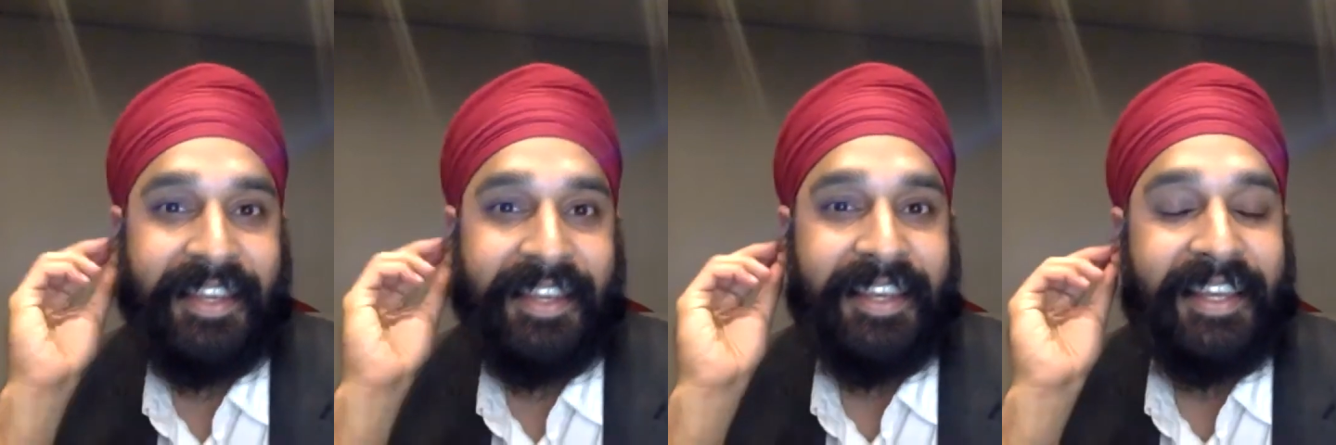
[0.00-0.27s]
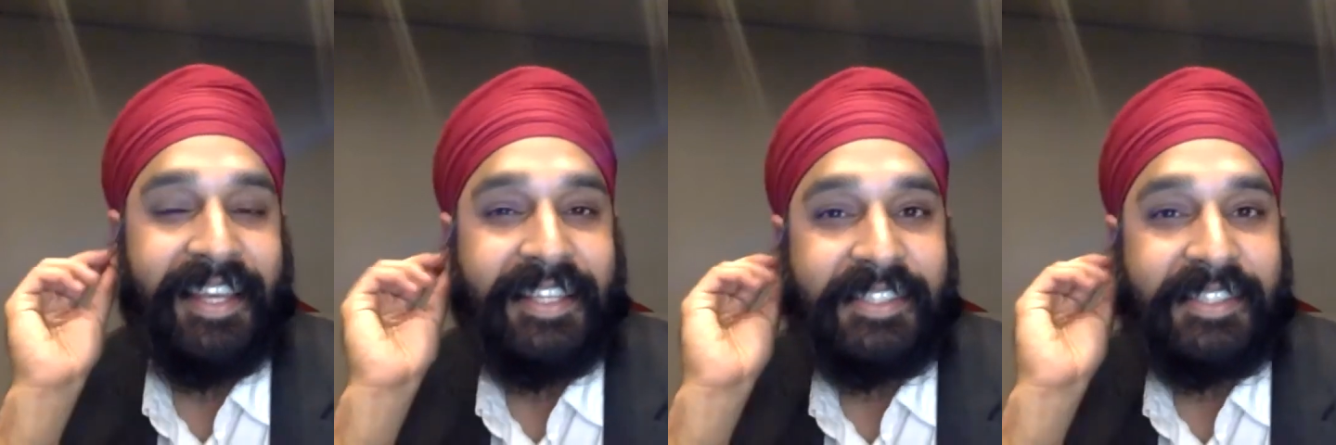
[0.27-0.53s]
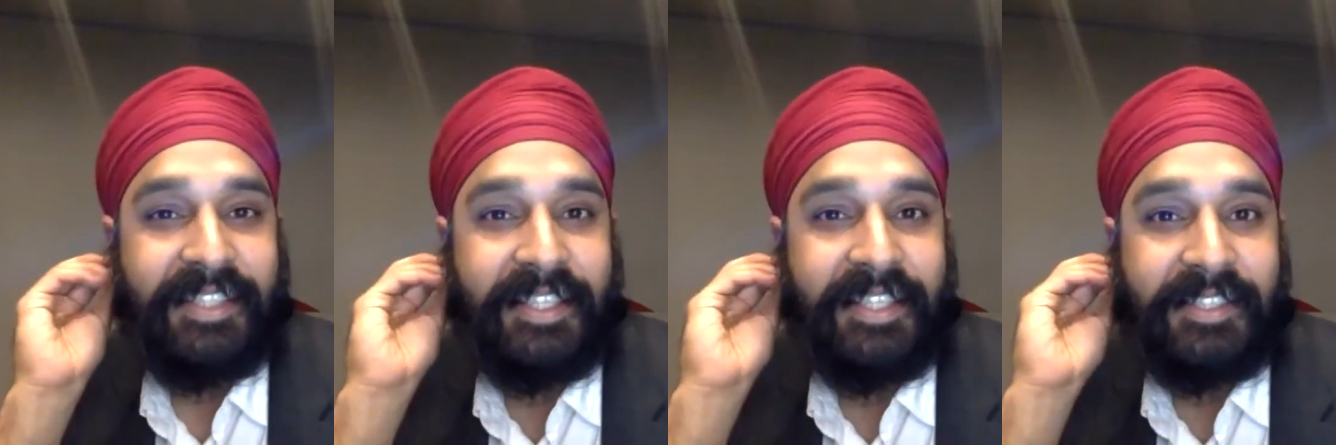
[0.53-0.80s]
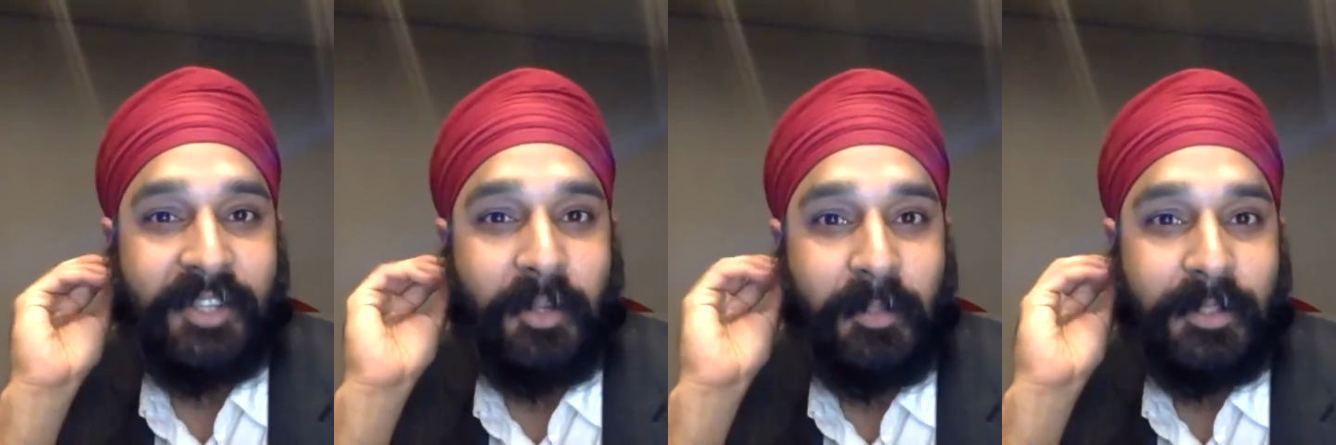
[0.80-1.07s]
it's
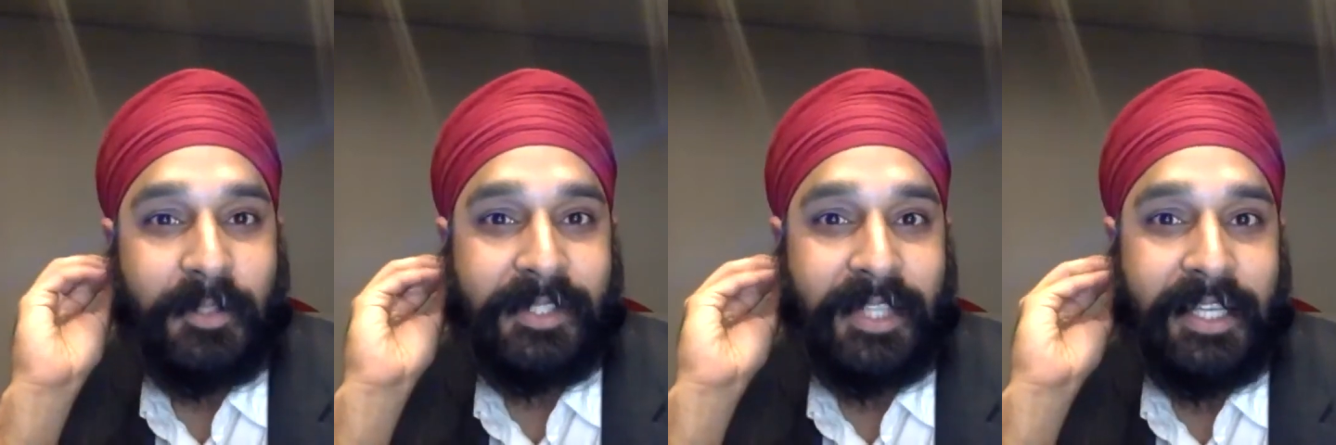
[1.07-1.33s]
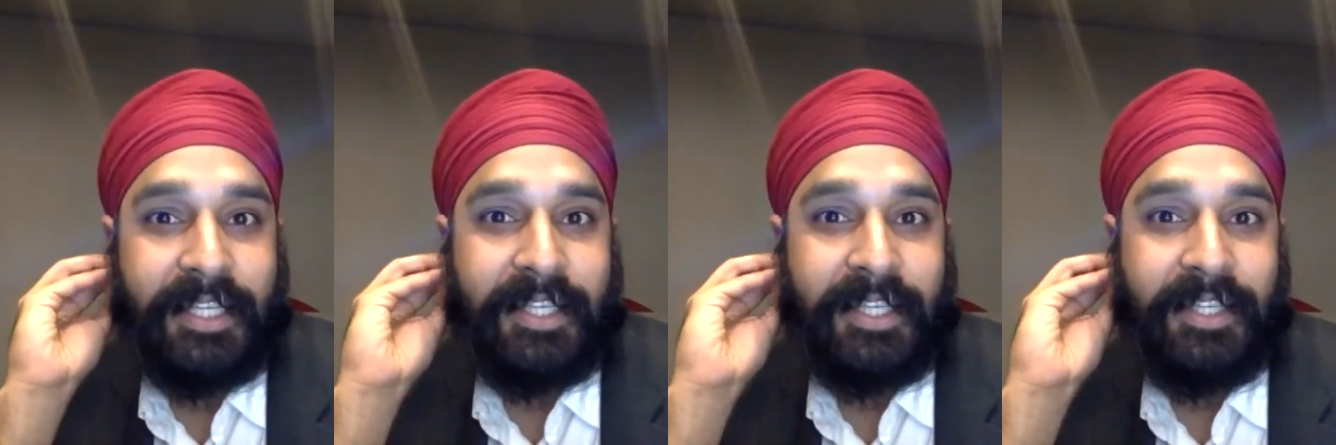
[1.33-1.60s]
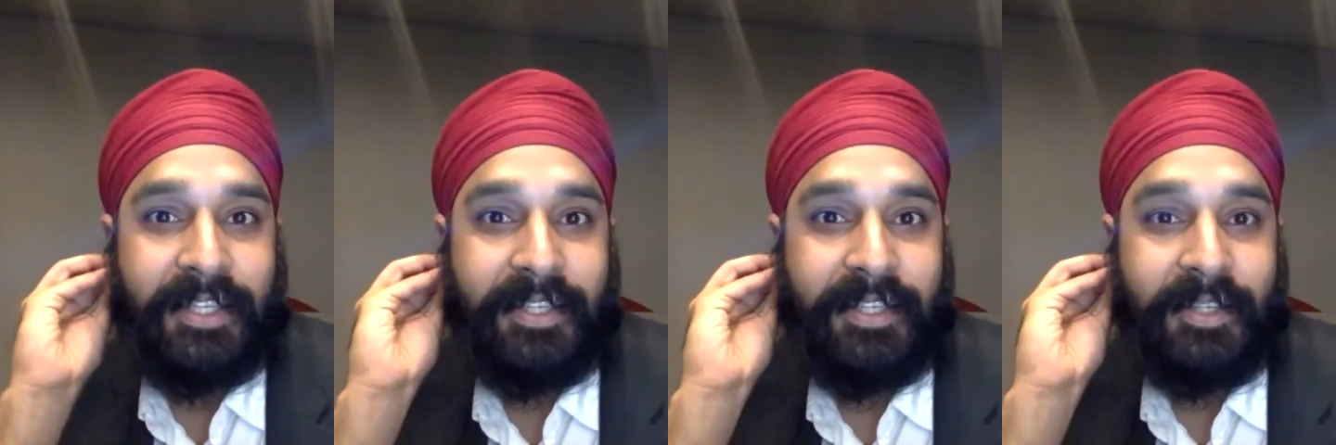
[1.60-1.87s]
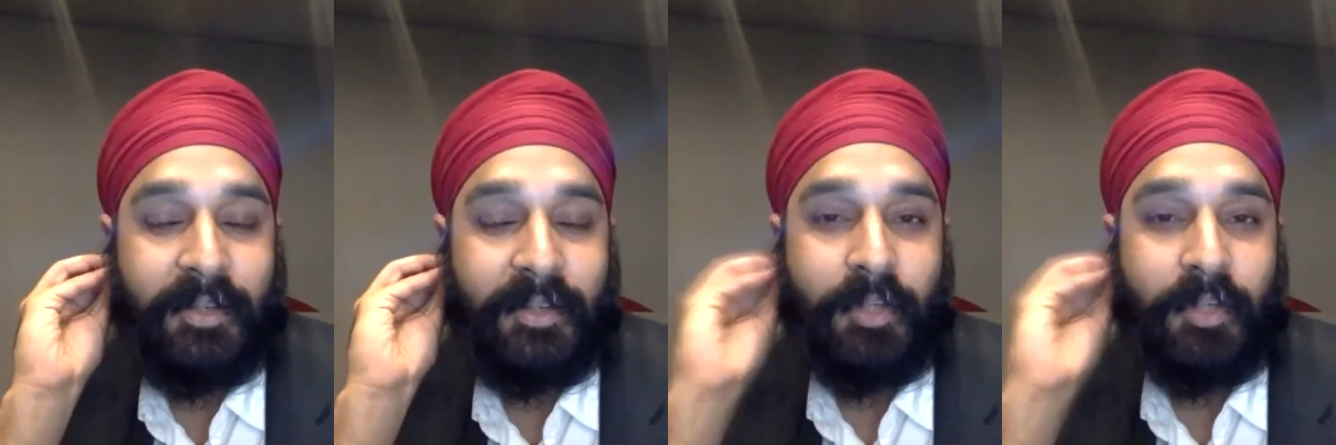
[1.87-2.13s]
almost like,
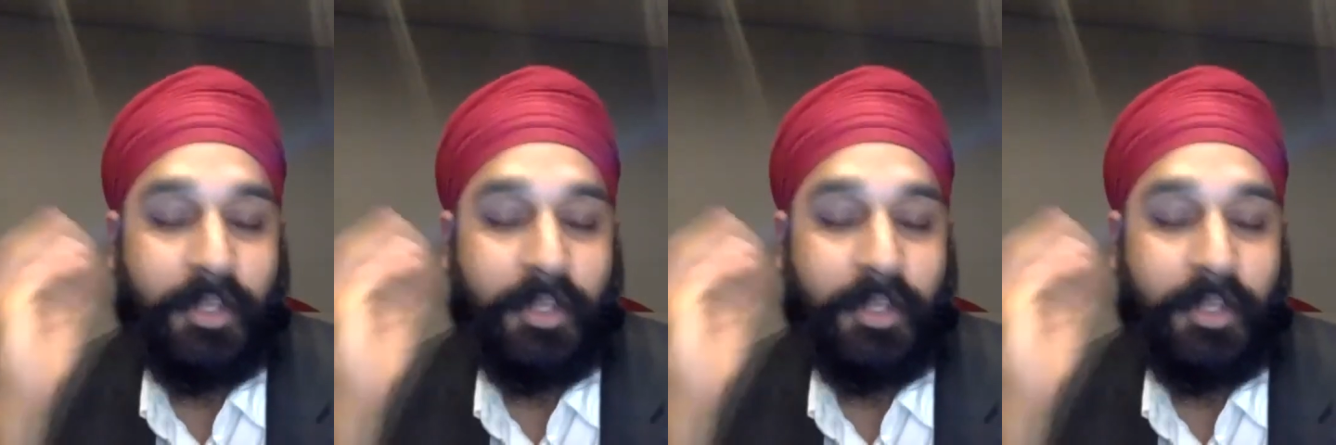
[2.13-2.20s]
well,